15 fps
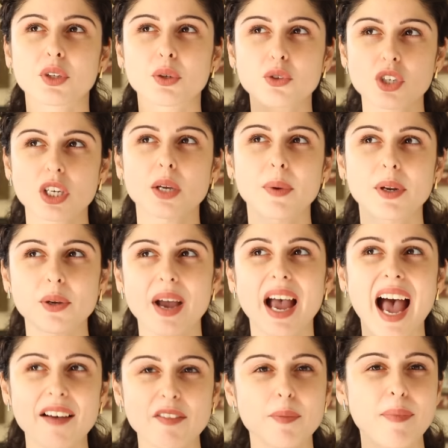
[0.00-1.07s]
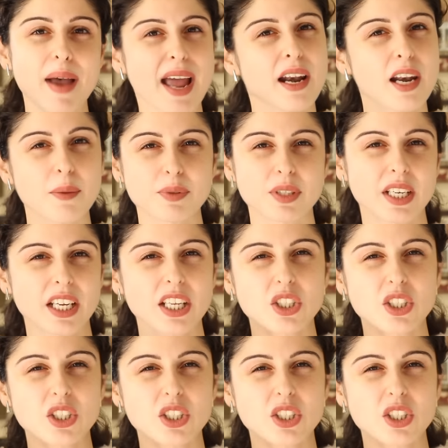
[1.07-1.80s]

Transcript: usually when you have a matte lipstick,